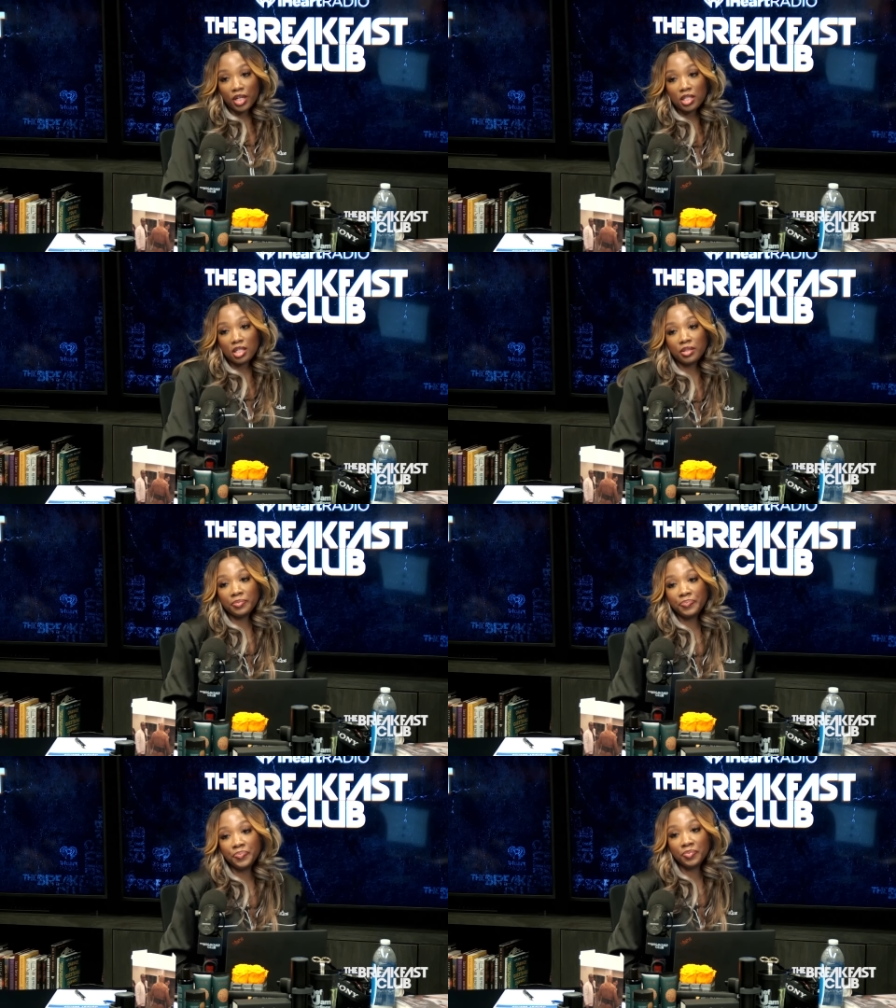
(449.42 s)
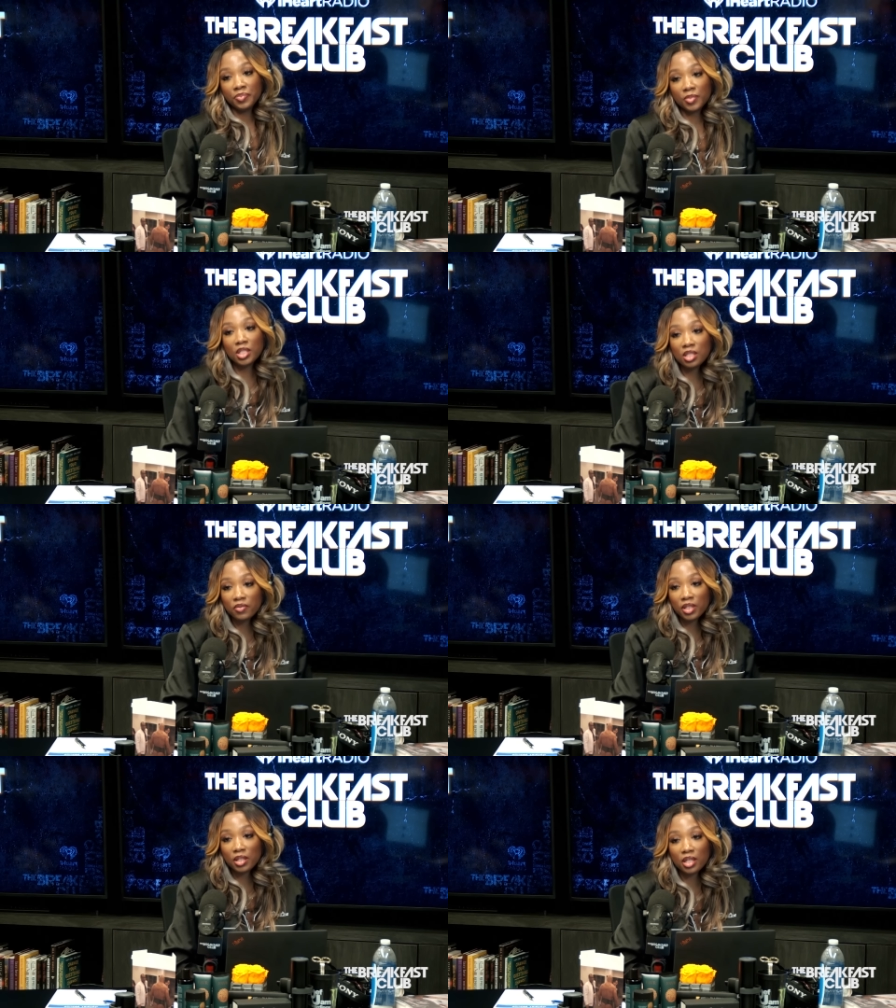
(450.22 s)
crazy. This
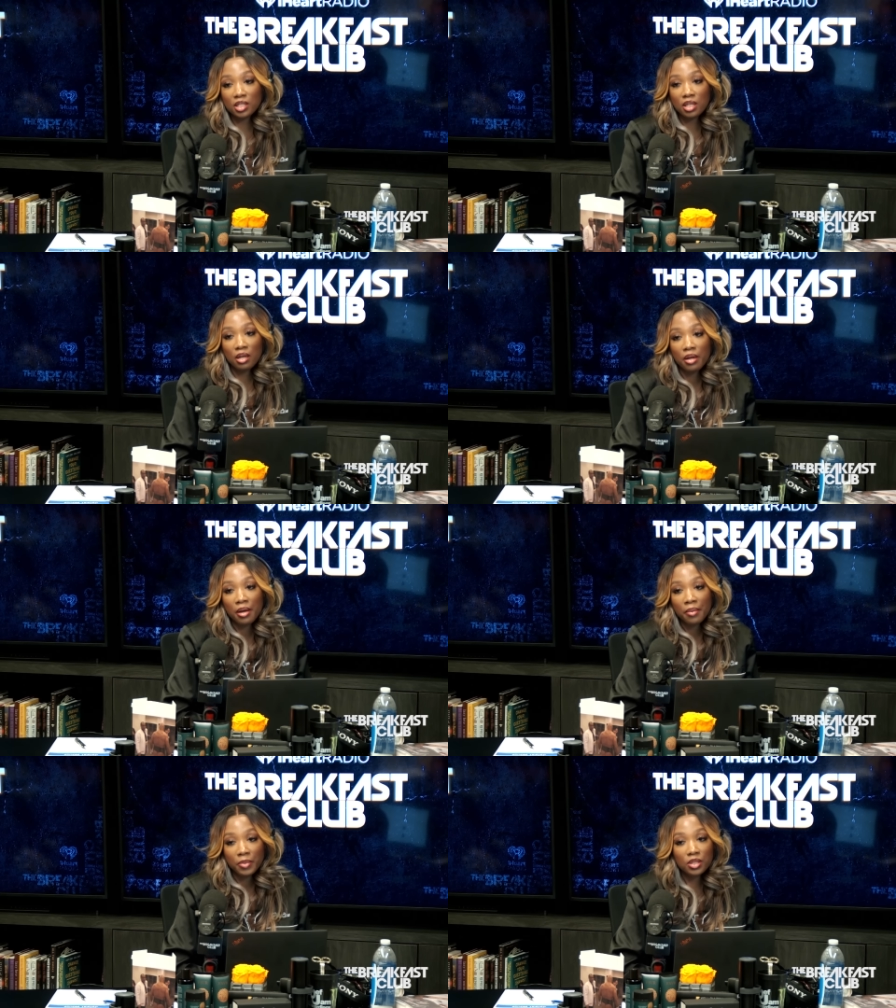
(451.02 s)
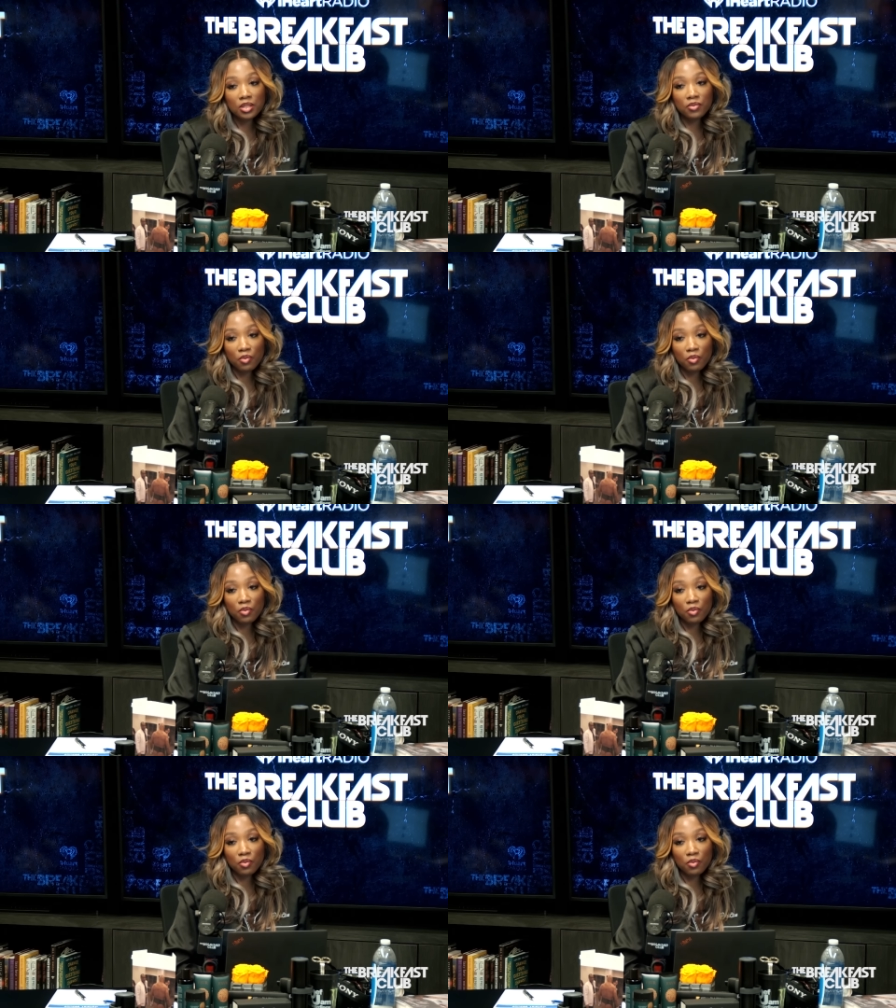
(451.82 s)
is really crazy. This is.